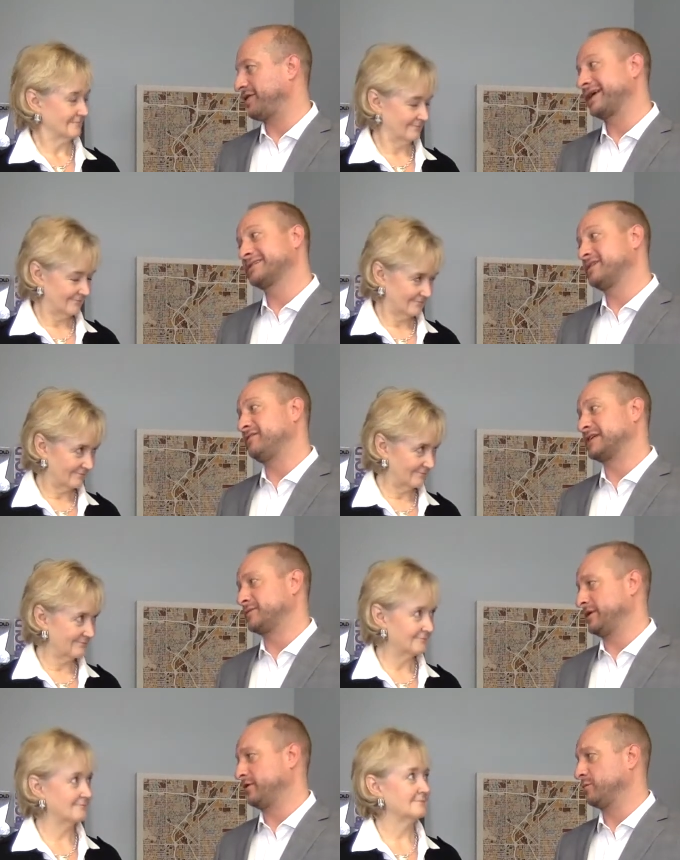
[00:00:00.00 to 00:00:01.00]
Speaker 1: and I think it's an
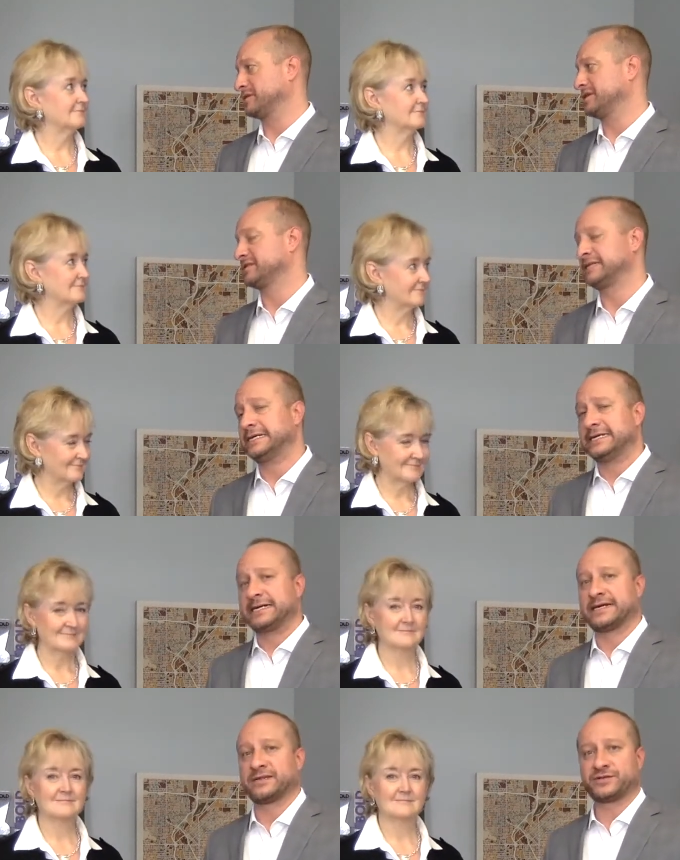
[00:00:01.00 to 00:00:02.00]
investment in your business.
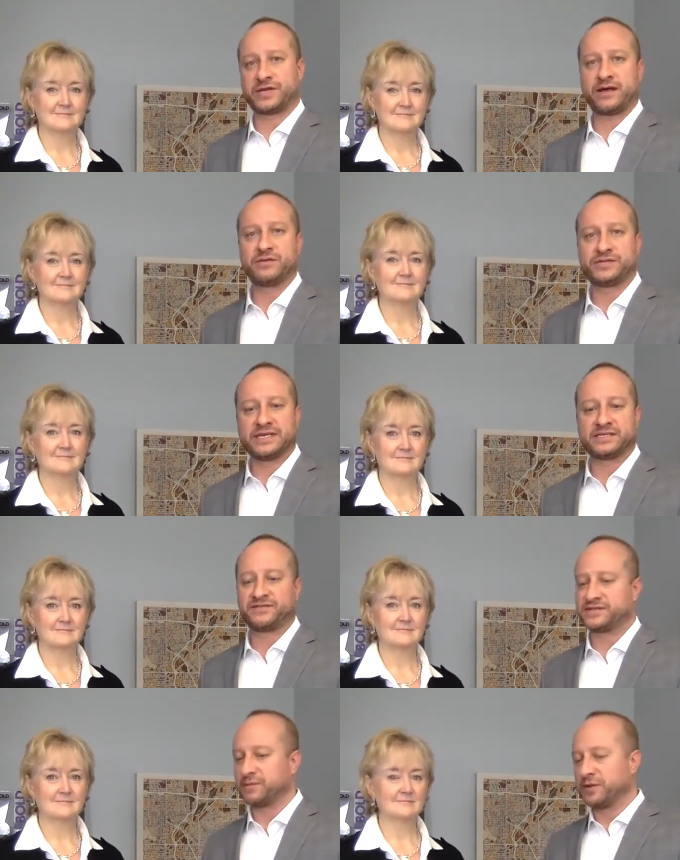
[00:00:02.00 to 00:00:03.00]
Uh, the challenge
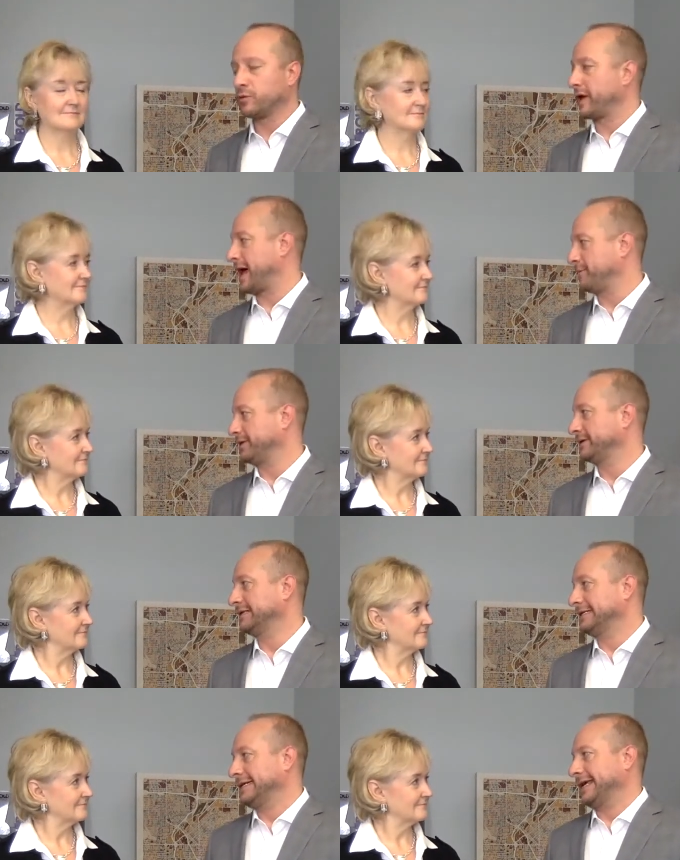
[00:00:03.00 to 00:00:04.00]
is if something were to
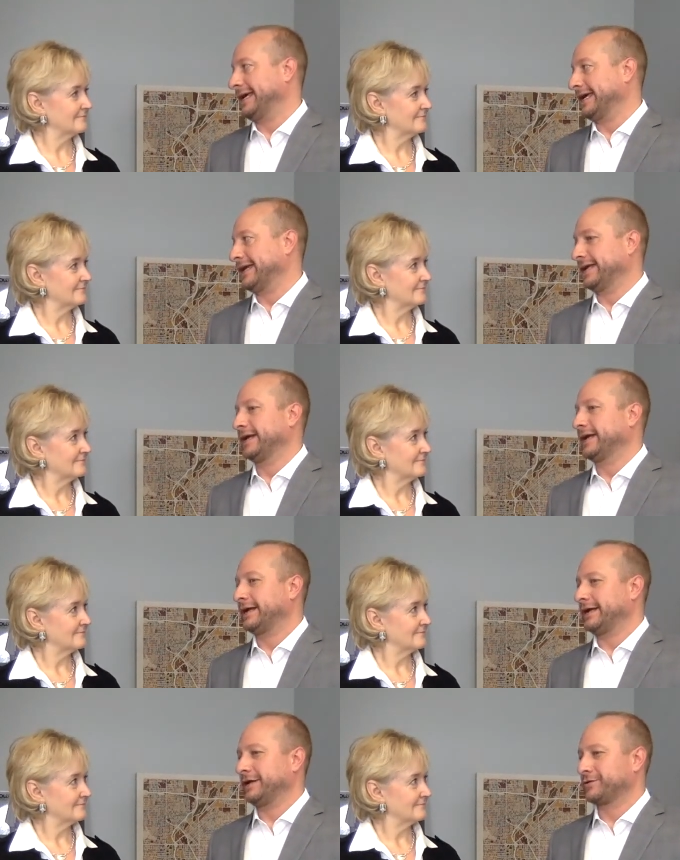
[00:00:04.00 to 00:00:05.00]
happen,
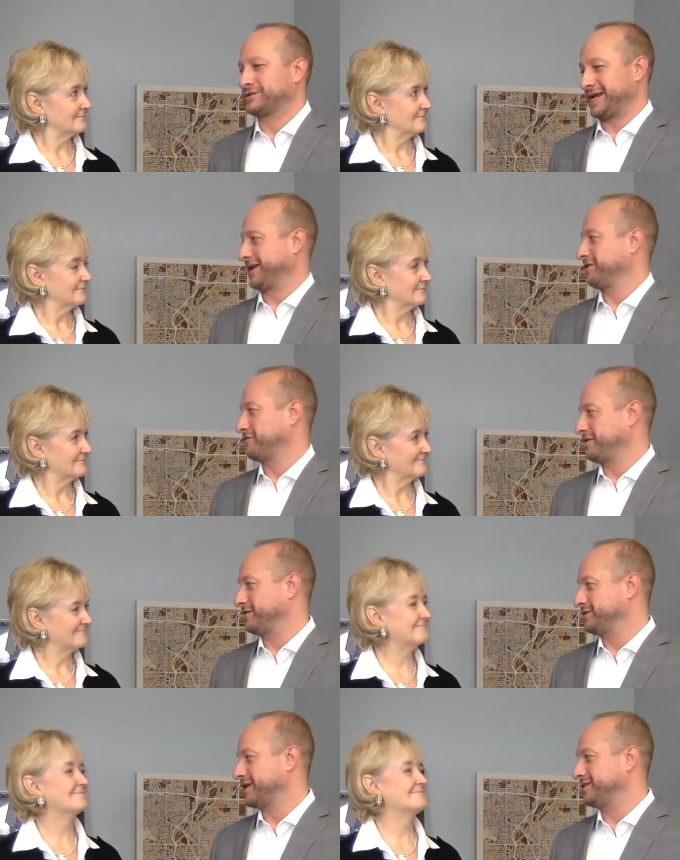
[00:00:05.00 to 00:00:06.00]
and you're standing in
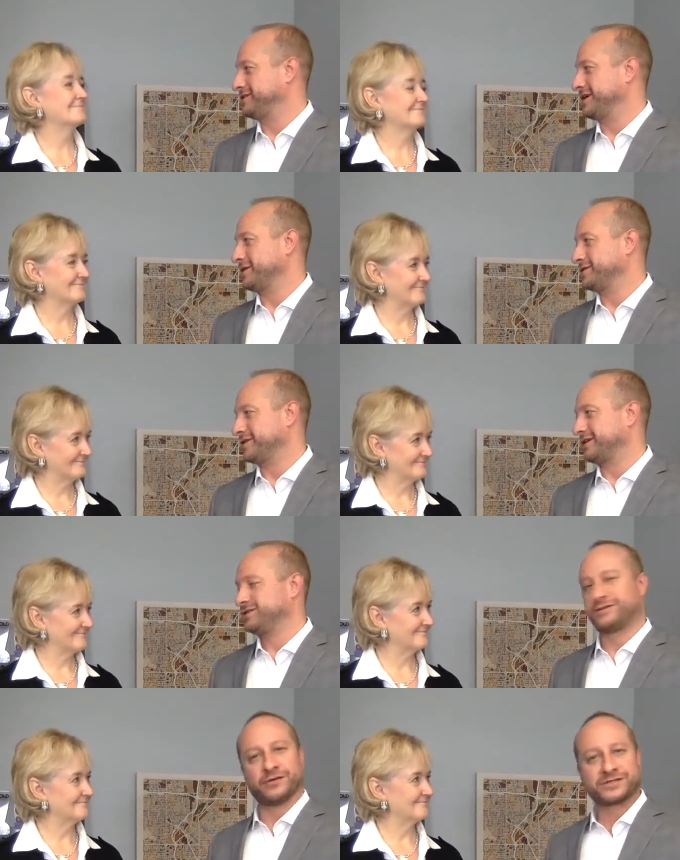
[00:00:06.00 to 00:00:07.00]
front of a judge, and the
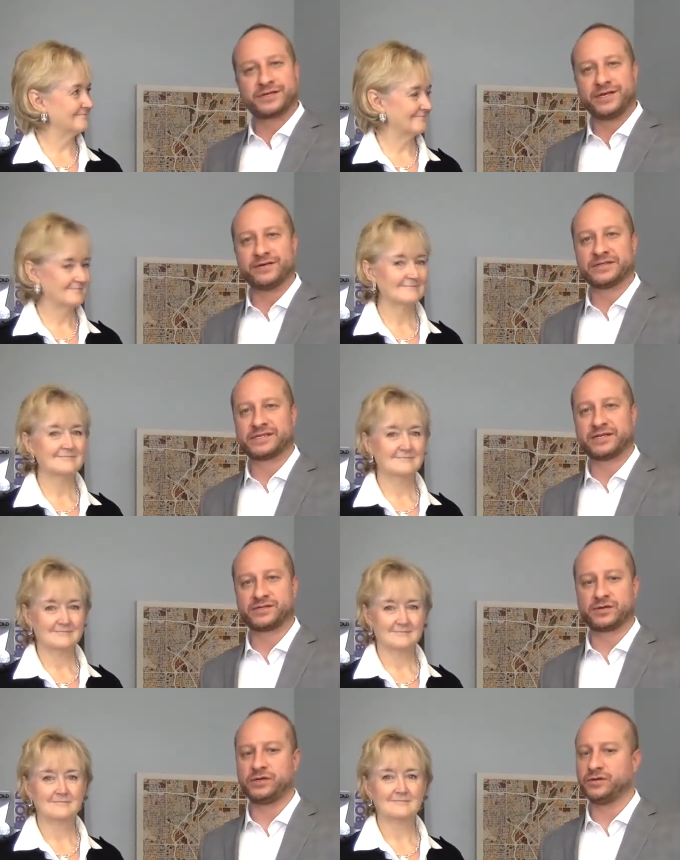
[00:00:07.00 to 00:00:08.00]
judge looks at you and
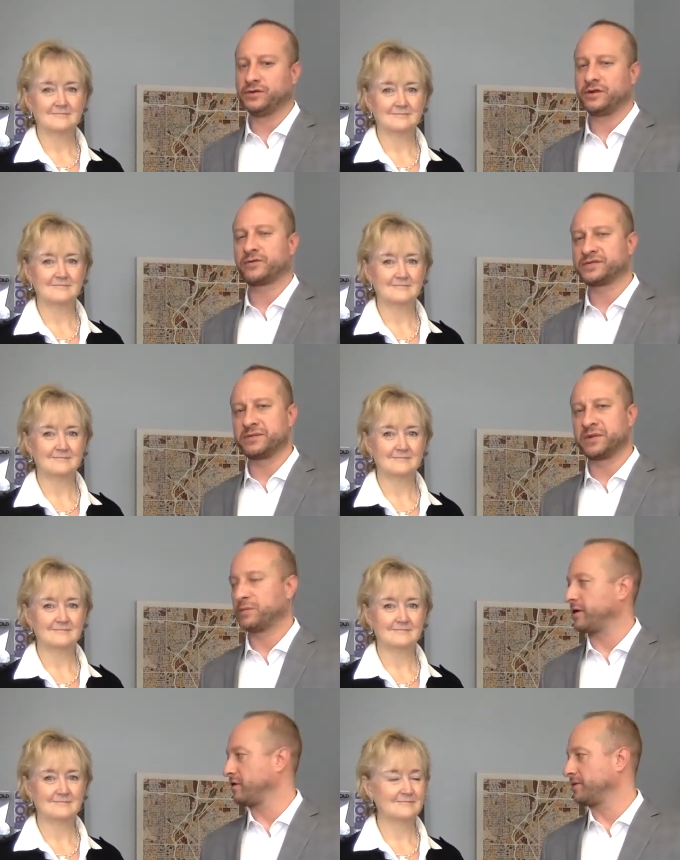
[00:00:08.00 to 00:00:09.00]
says, "So you knew there was
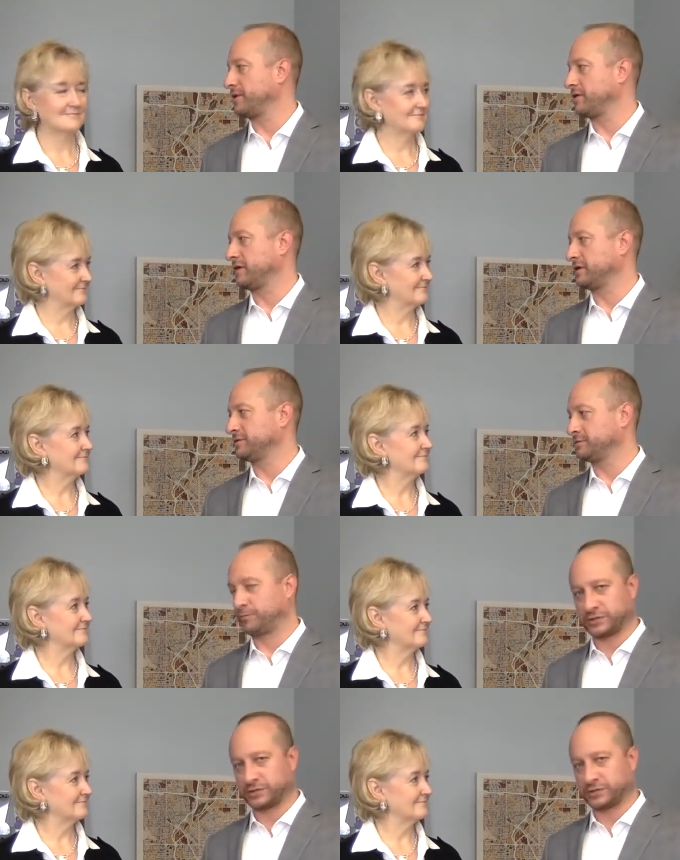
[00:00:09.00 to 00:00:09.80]
something better out there that could